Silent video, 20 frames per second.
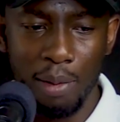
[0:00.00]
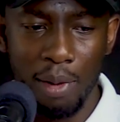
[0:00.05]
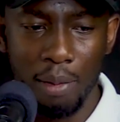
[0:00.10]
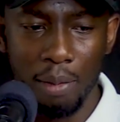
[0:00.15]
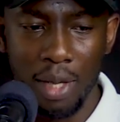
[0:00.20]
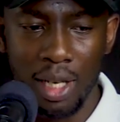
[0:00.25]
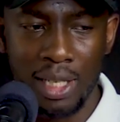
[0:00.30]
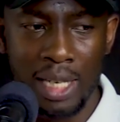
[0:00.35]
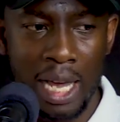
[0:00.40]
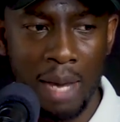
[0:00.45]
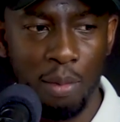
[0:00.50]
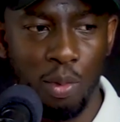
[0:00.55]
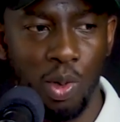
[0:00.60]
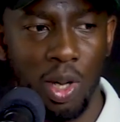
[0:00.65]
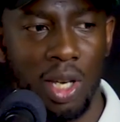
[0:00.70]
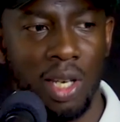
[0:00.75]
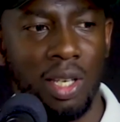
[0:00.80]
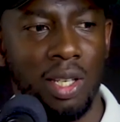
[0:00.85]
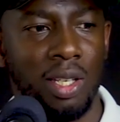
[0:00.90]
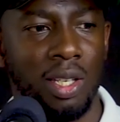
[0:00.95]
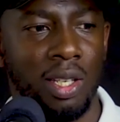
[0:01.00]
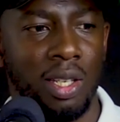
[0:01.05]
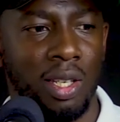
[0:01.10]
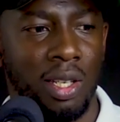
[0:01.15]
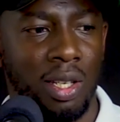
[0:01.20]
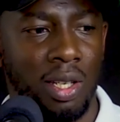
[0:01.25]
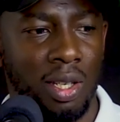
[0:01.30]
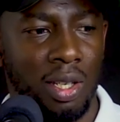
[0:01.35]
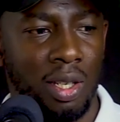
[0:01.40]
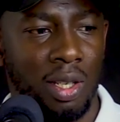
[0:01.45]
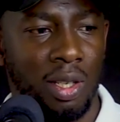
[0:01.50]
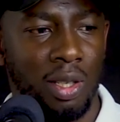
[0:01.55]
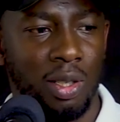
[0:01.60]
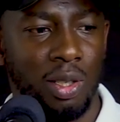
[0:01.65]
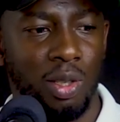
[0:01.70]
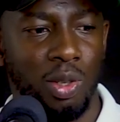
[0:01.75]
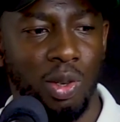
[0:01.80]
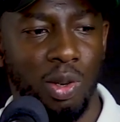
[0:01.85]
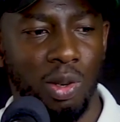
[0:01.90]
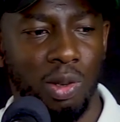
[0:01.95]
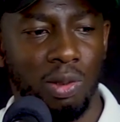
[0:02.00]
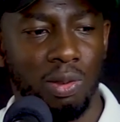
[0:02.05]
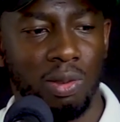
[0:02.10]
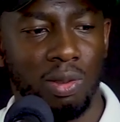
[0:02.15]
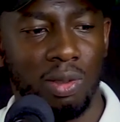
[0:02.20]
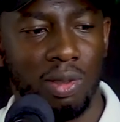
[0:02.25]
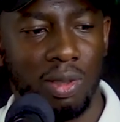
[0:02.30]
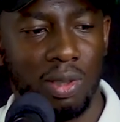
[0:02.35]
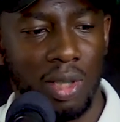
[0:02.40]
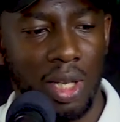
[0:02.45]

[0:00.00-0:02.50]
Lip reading: remember a time when, you know,